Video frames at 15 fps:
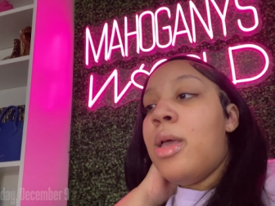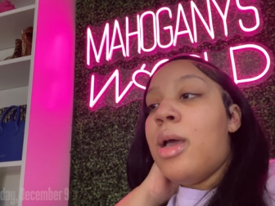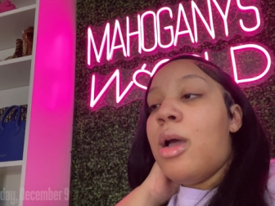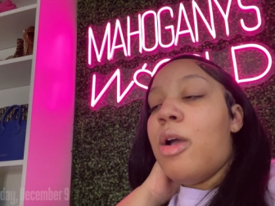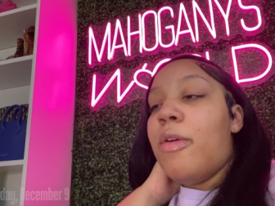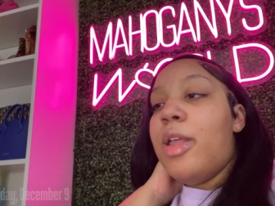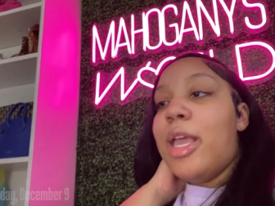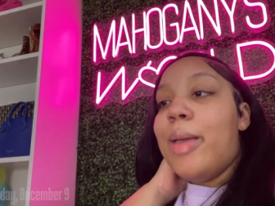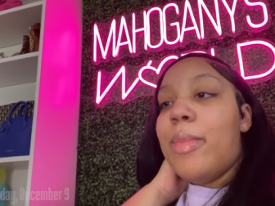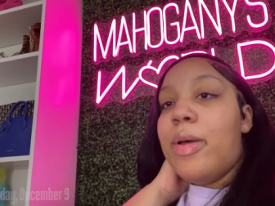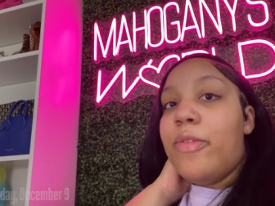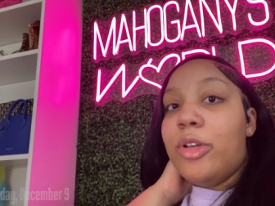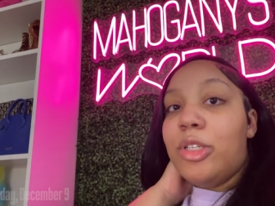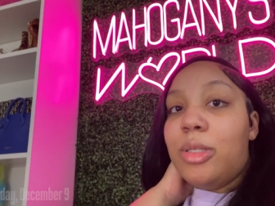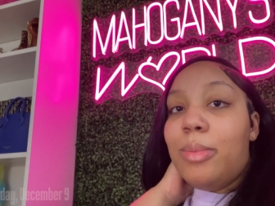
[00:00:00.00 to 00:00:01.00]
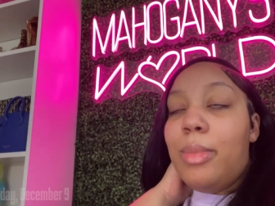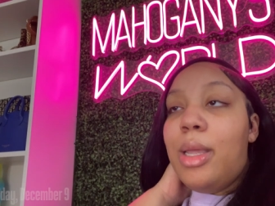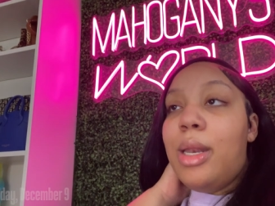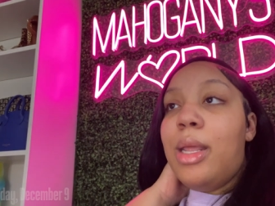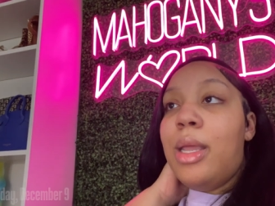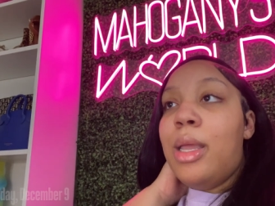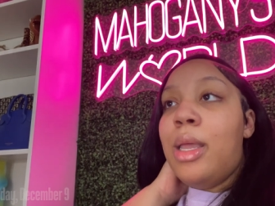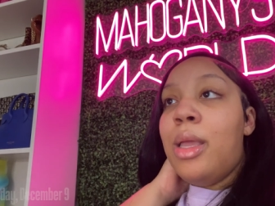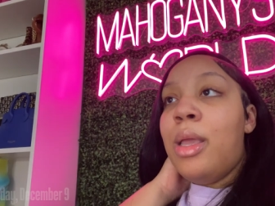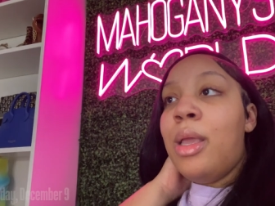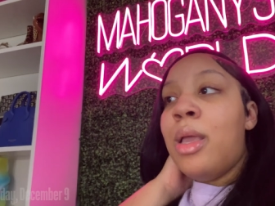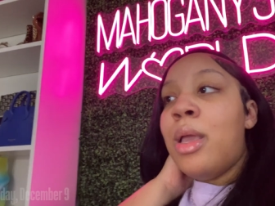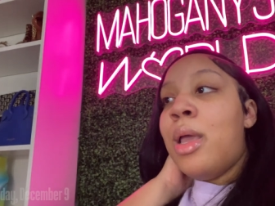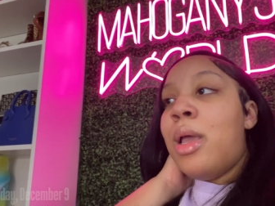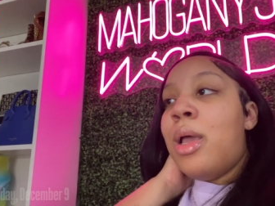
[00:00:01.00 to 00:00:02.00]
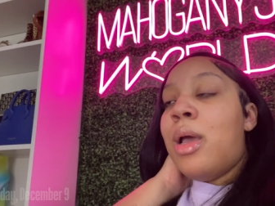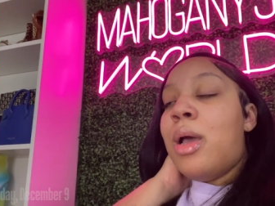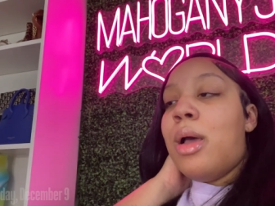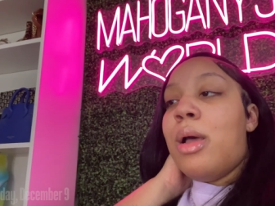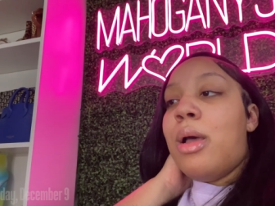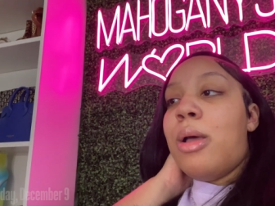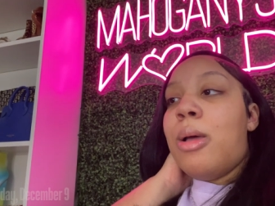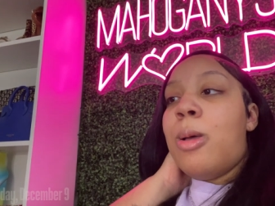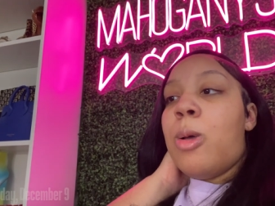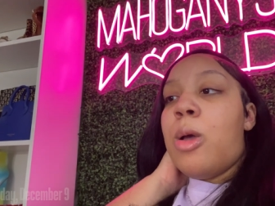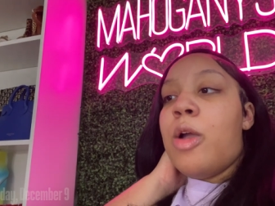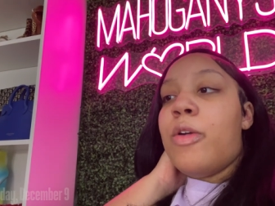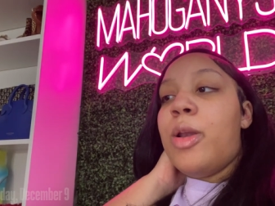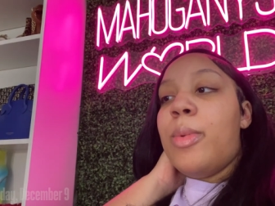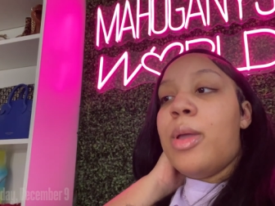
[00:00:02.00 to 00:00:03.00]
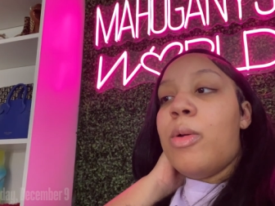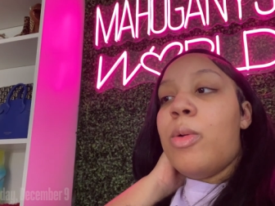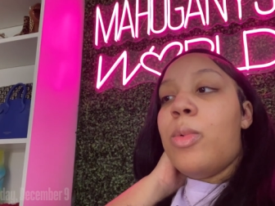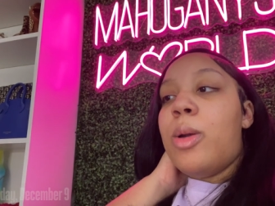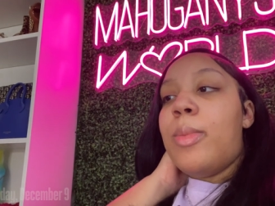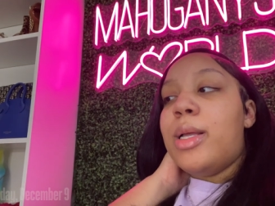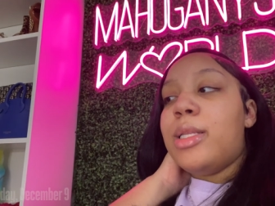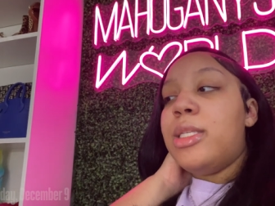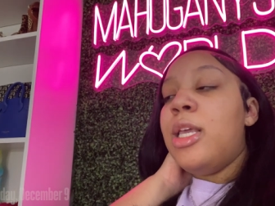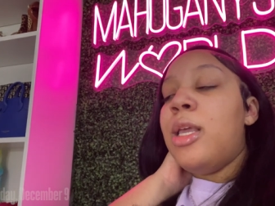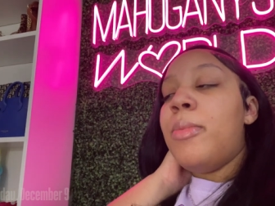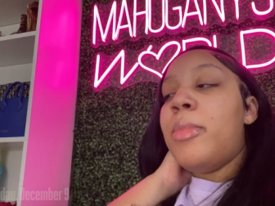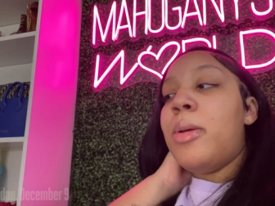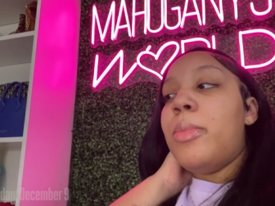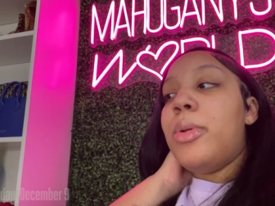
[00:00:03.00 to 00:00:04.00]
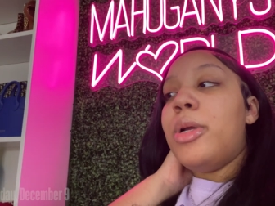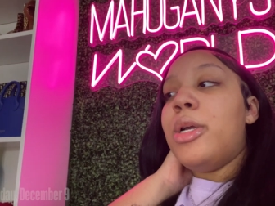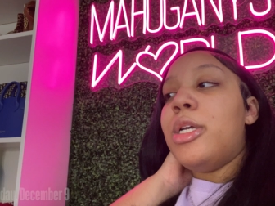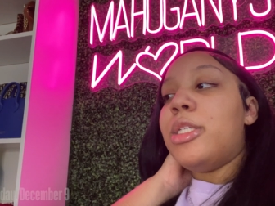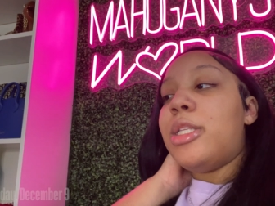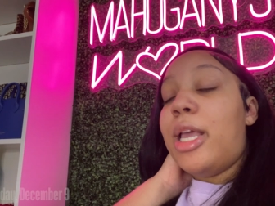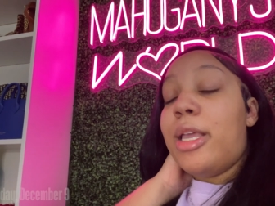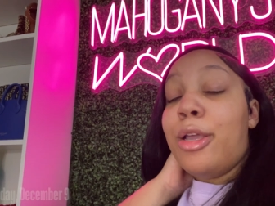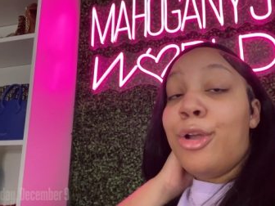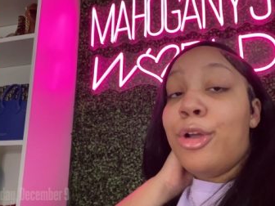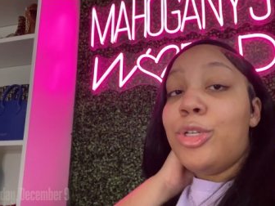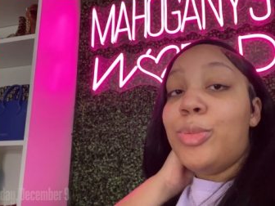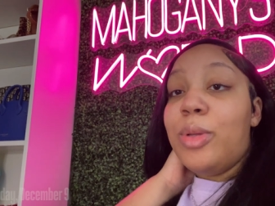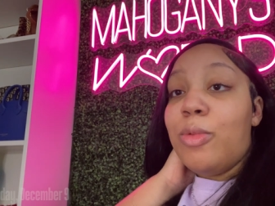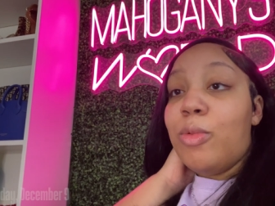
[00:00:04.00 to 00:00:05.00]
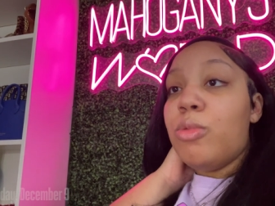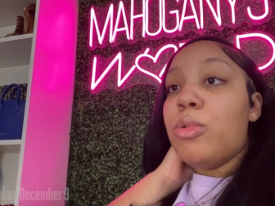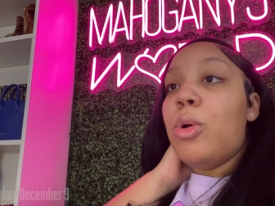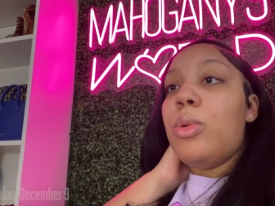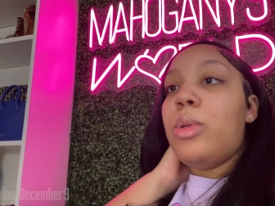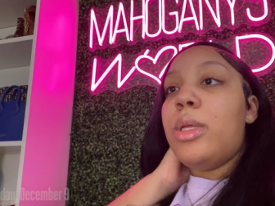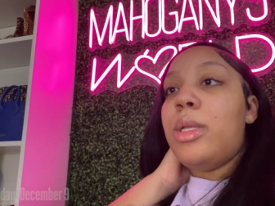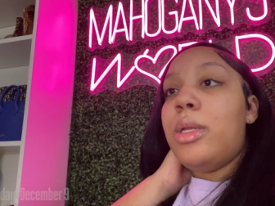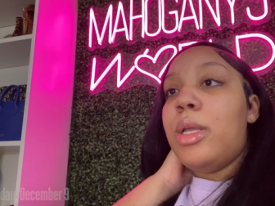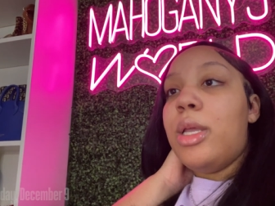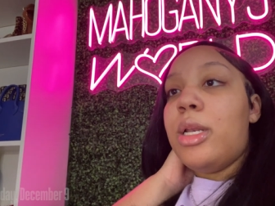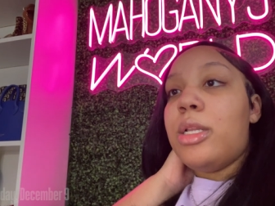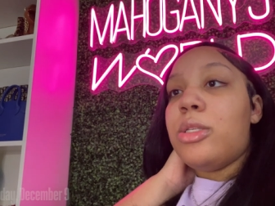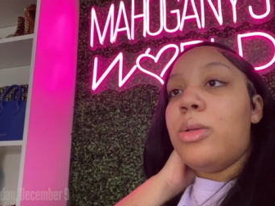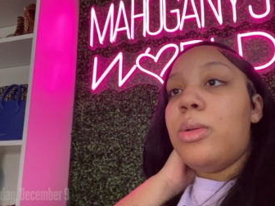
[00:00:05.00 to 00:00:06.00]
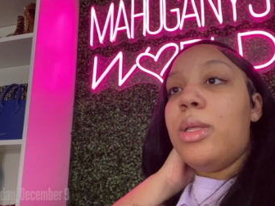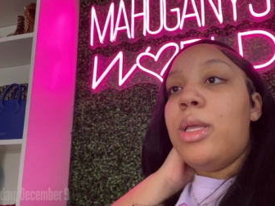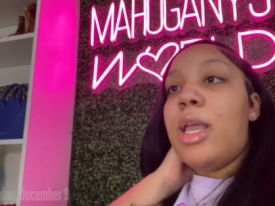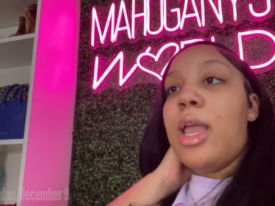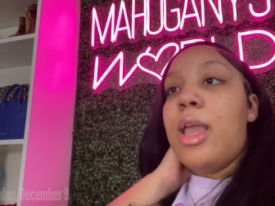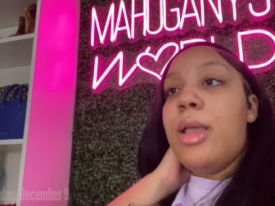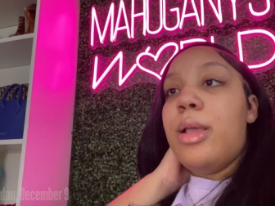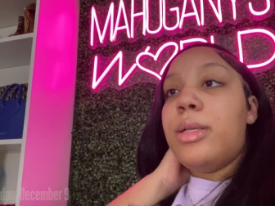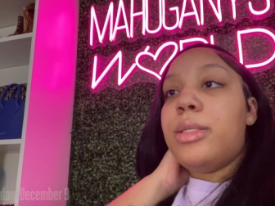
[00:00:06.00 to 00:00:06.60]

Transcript: I already had my first meeting. Um, I already met with one of my team members. Like your girl's been rolling and it's only eight